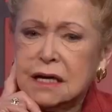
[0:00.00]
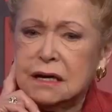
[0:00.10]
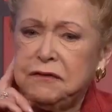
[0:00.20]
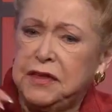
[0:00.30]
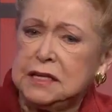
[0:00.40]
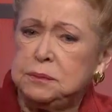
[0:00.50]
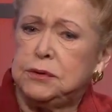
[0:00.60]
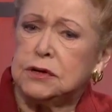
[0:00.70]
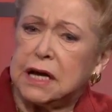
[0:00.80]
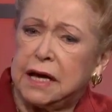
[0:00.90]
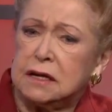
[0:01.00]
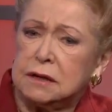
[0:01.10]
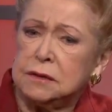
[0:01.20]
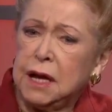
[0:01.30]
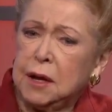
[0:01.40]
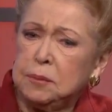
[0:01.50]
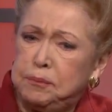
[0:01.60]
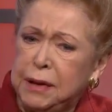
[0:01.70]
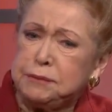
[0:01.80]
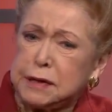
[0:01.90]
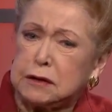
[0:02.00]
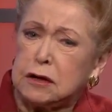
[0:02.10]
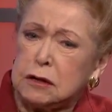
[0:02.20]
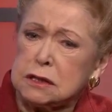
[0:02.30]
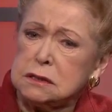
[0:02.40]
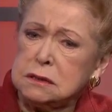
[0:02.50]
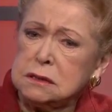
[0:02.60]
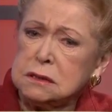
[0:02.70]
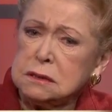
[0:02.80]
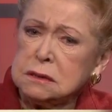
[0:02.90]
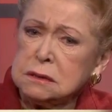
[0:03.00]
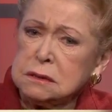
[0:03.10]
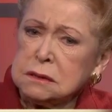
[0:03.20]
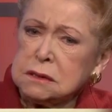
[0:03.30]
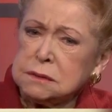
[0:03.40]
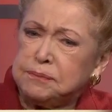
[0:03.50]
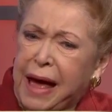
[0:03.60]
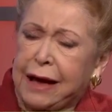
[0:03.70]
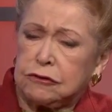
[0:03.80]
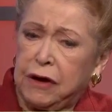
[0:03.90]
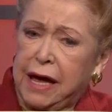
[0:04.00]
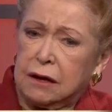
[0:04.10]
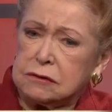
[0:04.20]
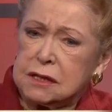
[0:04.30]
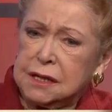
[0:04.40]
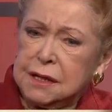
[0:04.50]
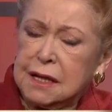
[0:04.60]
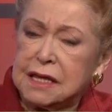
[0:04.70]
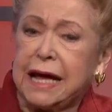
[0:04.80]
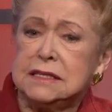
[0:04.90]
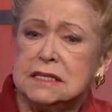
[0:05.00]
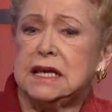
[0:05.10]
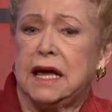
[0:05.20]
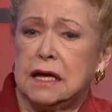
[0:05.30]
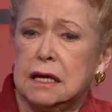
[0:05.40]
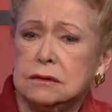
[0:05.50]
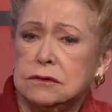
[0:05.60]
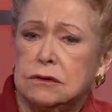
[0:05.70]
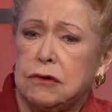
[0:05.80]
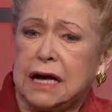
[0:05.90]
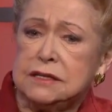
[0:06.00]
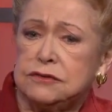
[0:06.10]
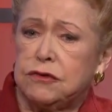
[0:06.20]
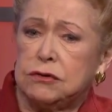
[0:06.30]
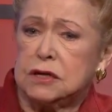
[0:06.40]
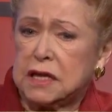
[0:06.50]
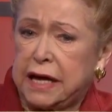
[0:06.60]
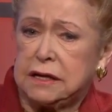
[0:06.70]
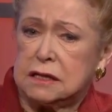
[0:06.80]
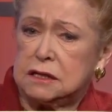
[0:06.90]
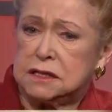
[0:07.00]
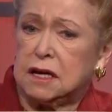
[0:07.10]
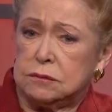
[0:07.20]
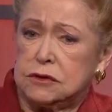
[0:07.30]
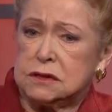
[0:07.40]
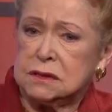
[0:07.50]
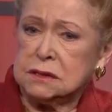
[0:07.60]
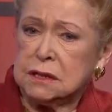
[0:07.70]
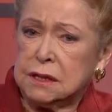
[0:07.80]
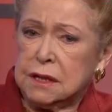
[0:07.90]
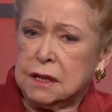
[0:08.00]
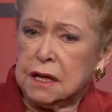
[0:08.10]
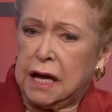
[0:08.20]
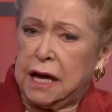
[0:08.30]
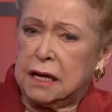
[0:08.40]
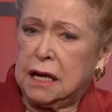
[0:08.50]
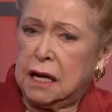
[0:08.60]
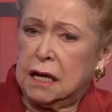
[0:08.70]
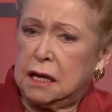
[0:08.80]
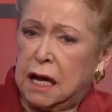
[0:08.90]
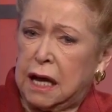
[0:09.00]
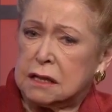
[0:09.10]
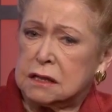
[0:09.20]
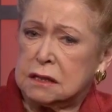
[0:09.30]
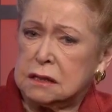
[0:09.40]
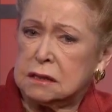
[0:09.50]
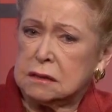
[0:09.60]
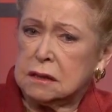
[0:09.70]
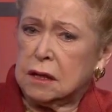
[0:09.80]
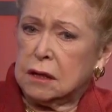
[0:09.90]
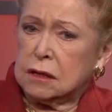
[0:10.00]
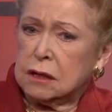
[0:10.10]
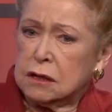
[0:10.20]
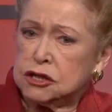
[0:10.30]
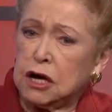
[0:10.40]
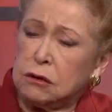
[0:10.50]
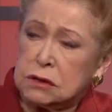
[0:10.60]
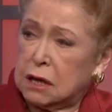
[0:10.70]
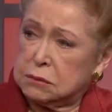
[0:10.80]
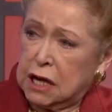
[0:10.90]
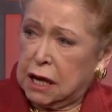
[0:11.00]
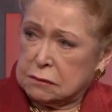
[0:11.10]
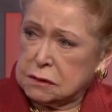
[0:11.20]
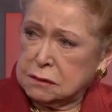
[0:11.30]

if this book had a biblical background. Let's say Christ wrote a letter to someone and it has shown up now.